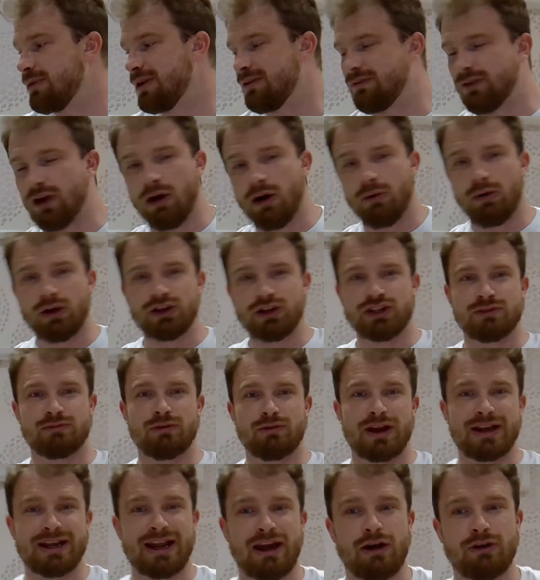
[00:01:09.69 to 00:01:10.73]
But if you are
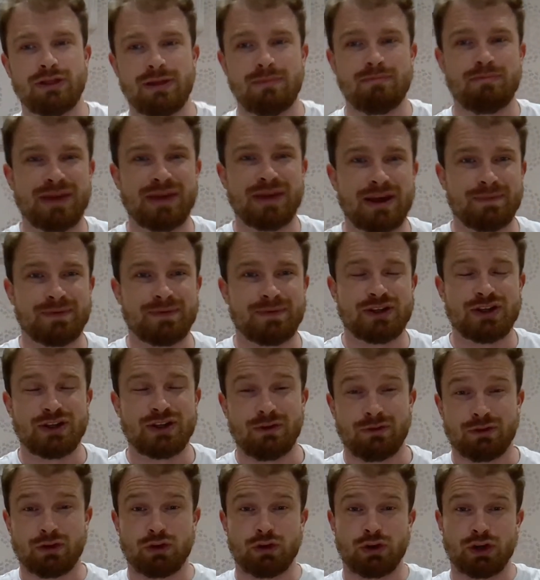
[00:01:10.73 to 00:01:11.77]
watching right now, then big up
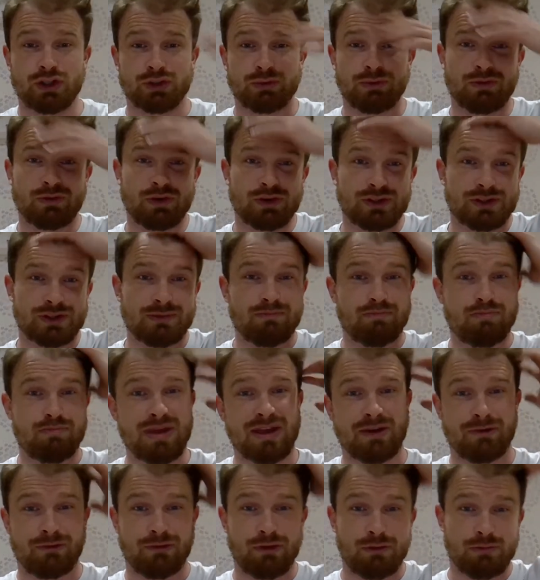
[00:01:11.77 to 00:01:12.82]
to you. Of course, we've got some
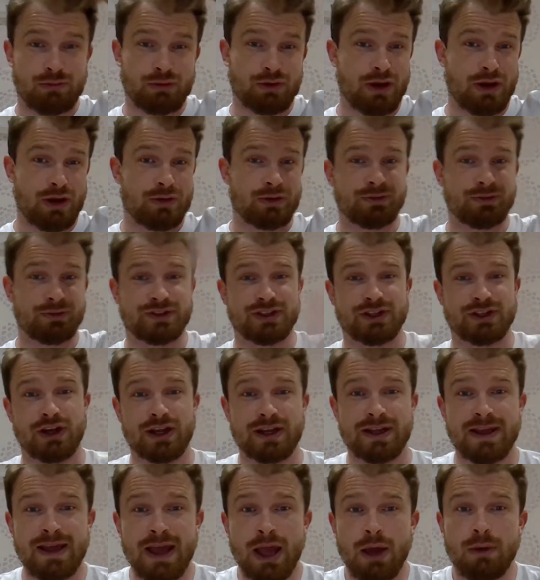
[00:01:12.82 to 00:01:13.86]
big football going on
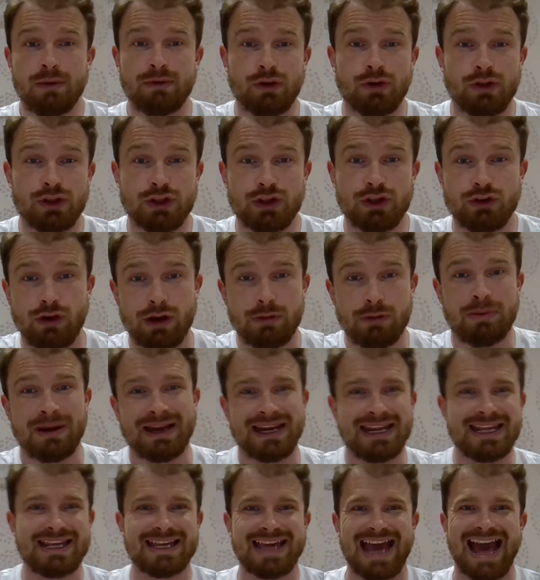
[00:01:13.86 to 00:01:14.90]
tonight. We've got the
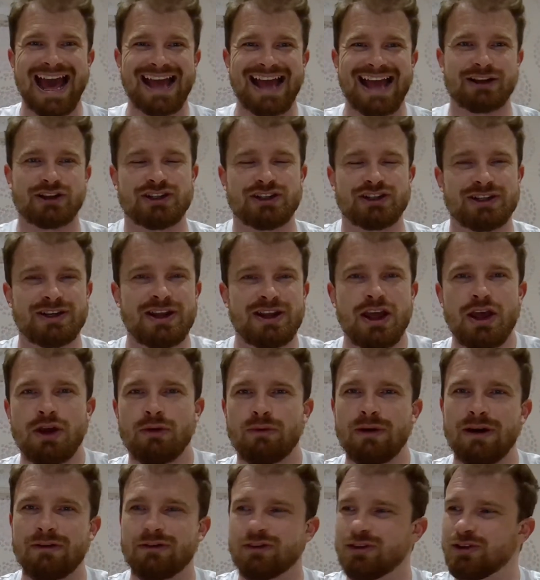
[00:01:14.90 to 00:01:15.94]
Europa League action,
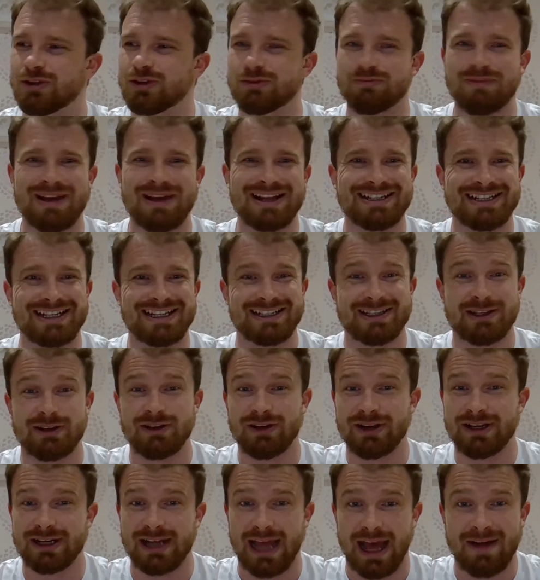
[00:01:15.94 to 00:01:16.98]
where, of course,
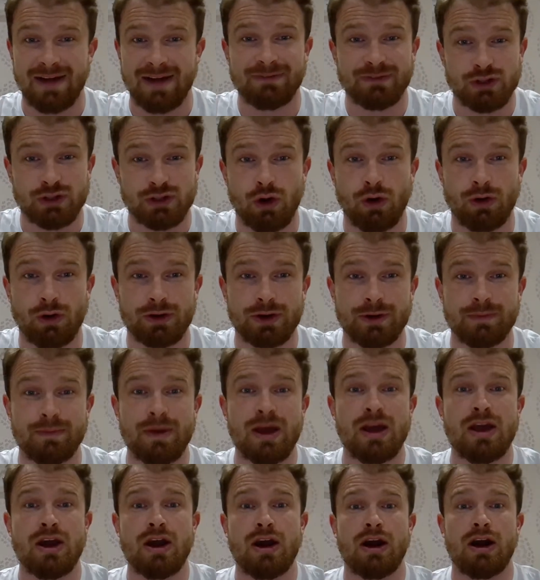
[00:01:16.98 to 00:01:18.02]
Manchester United and
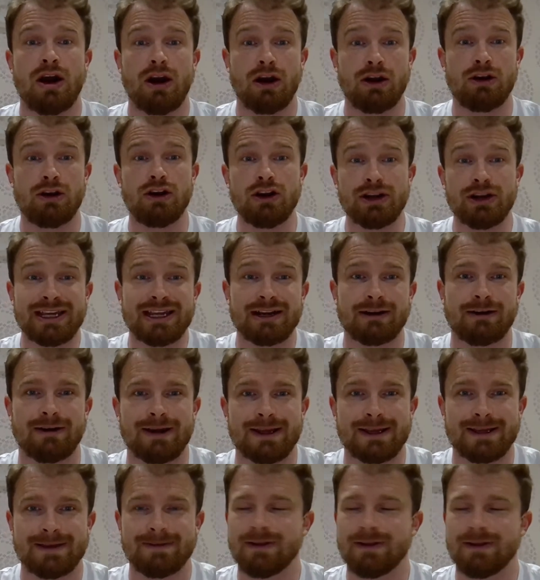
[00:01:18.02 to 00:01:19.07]
Tottenham are looking
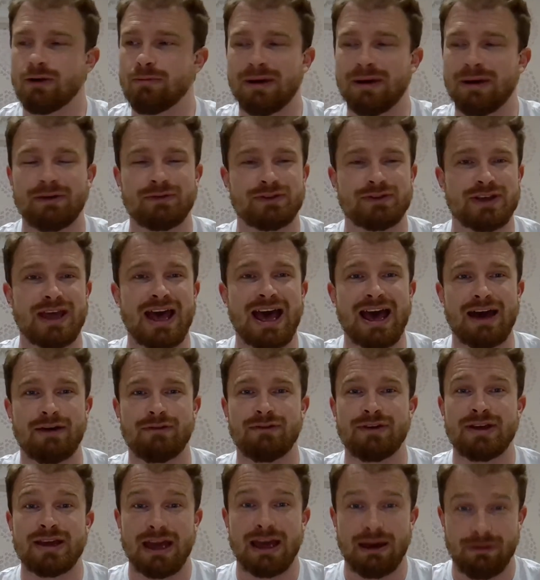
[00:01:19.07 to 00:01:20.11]
like they're about to
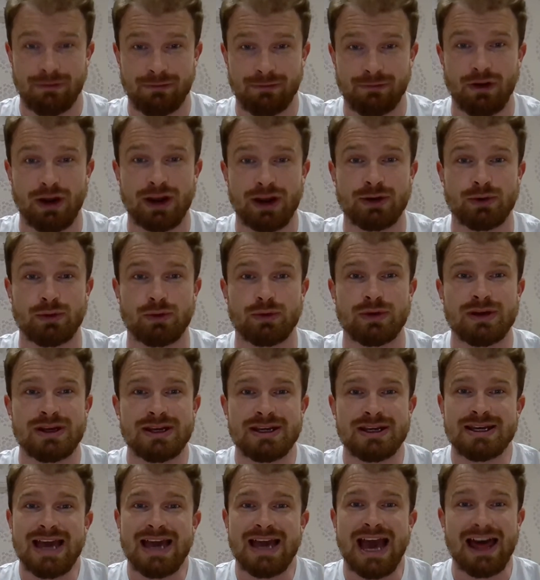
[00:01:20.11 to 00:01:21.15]
have a
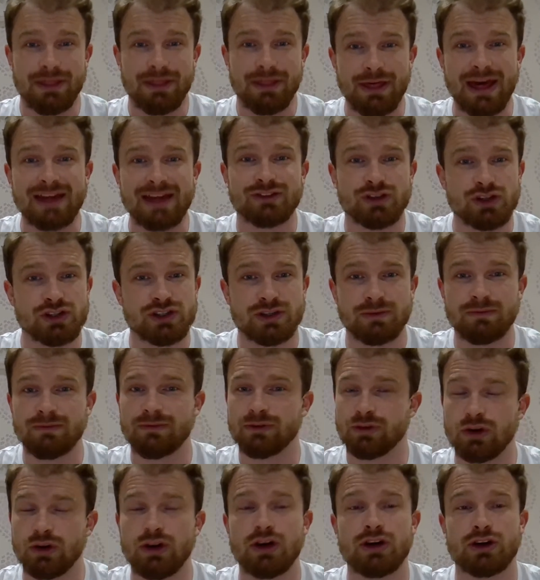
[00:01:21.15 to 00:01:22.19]
final. And that
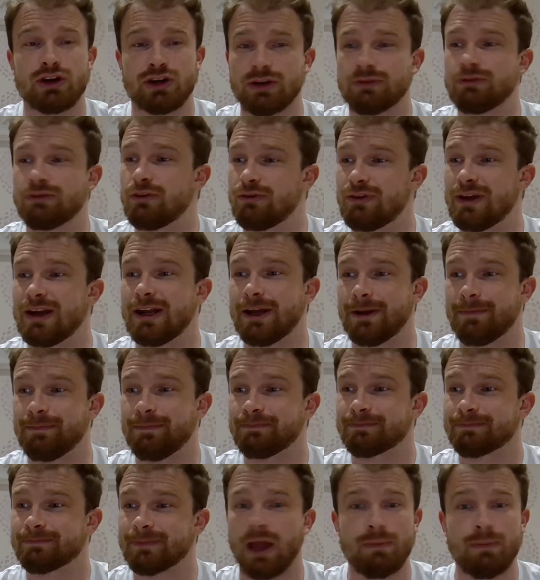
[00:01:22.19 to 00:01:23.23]
doesn't look good for Villa.
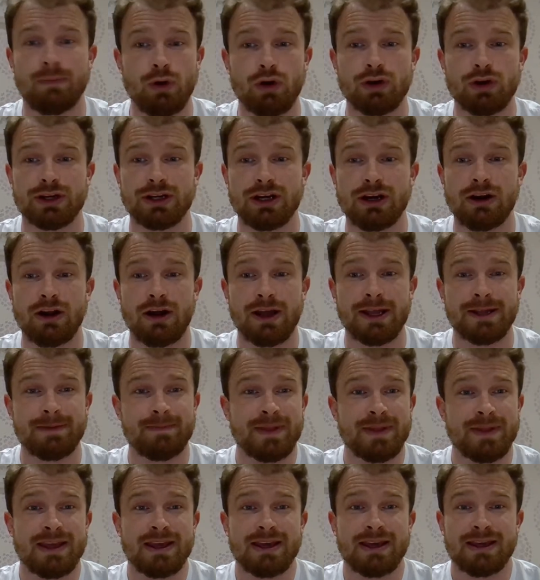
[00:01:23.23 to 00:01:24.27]
I'm not going to
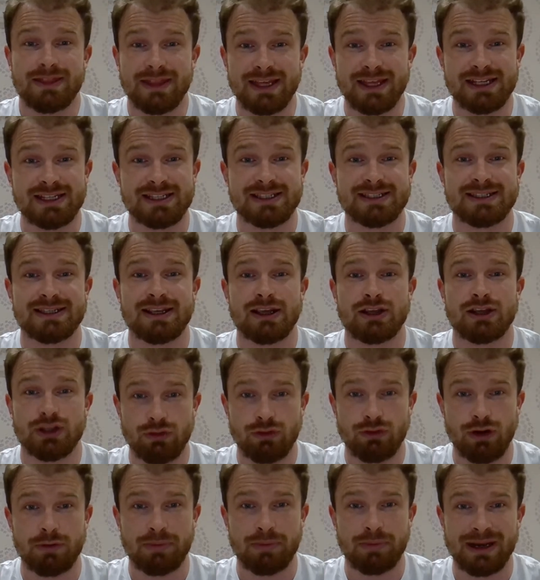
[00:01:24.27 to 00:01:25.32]
lie. This
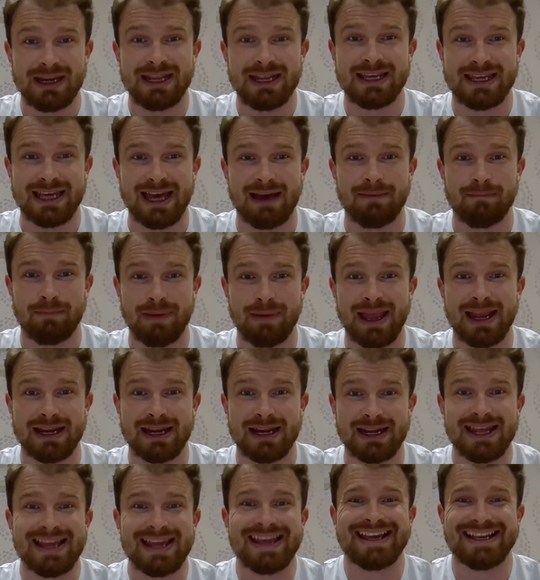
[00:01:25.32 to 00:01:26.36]
Europa League
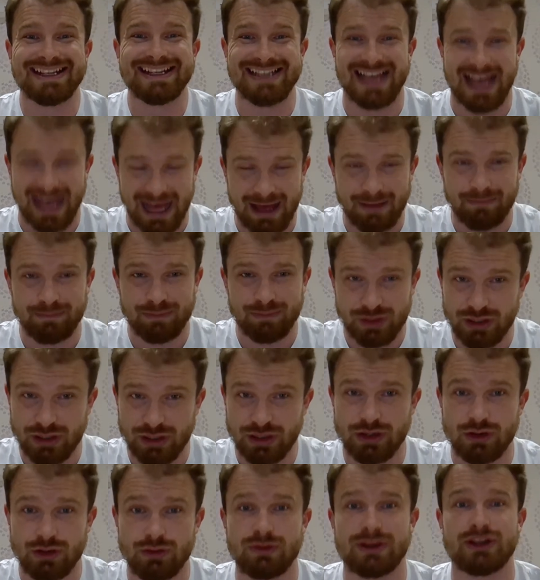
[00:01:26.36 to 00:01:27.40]
campaign is
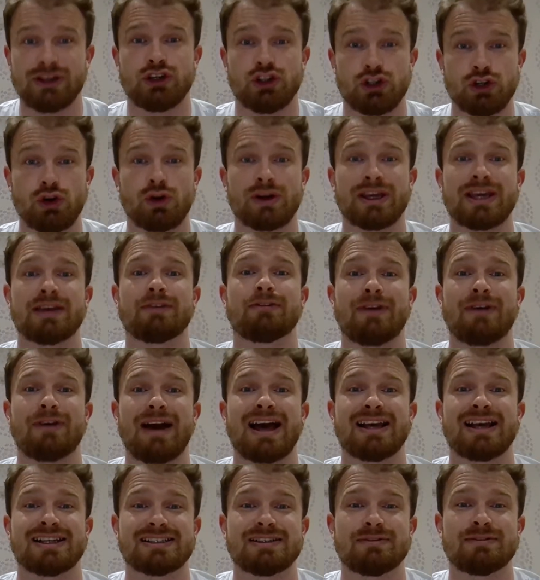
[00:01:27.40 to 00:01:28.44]
absolutely shocking
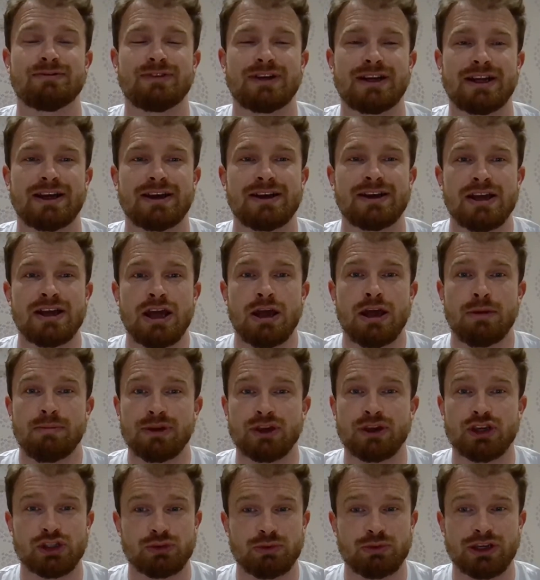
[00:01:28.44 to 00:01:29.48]
for Aston Villa,
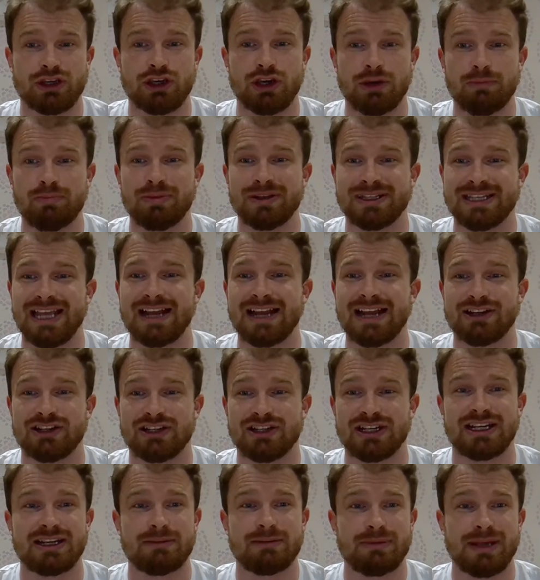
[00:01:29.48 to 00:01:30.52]
because we could
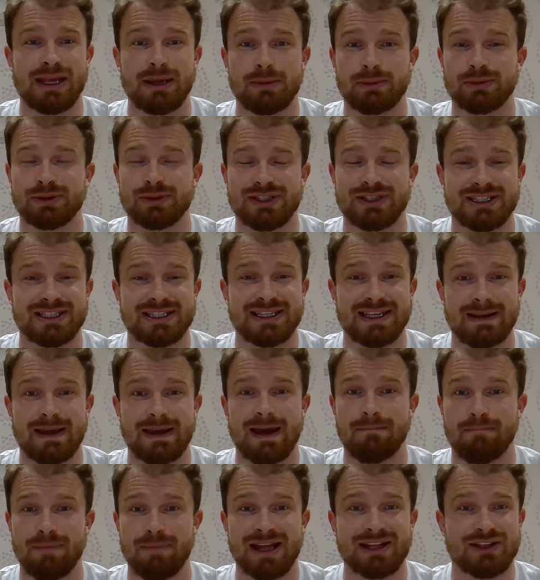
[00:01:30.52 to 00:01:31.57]
potentially be able to
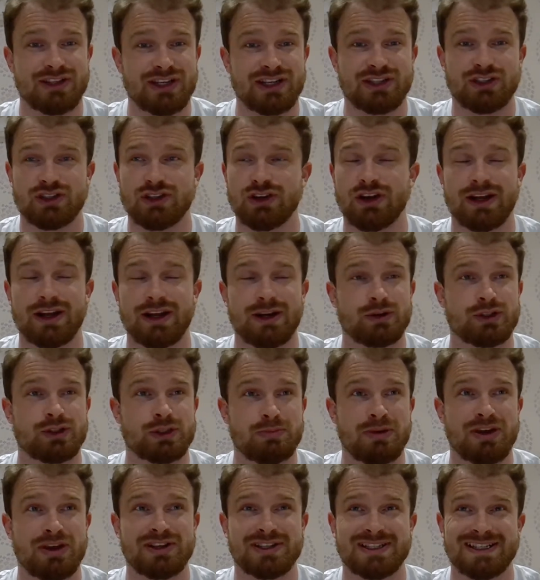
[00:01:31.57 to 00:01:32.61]
see a Manchester United or
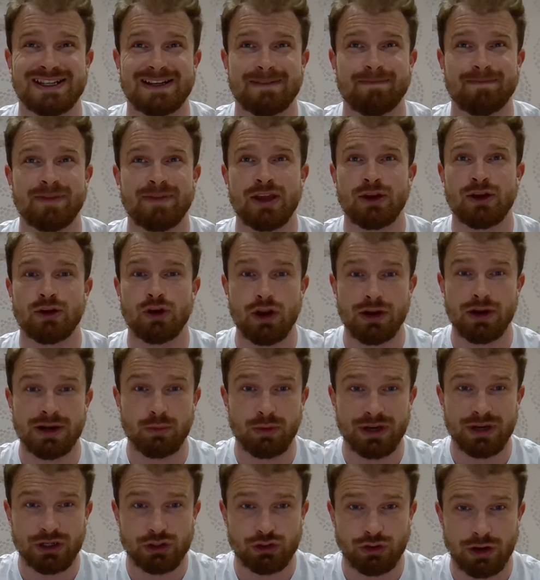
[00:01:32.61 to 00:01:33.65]
Spurs team not
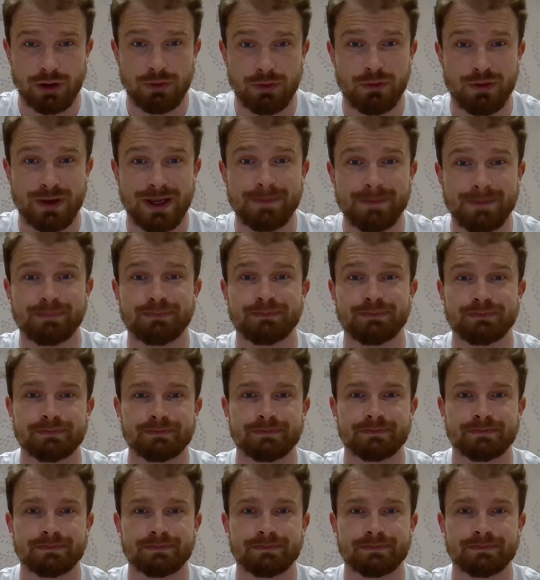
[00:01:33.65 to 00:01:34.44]
only win a trophy,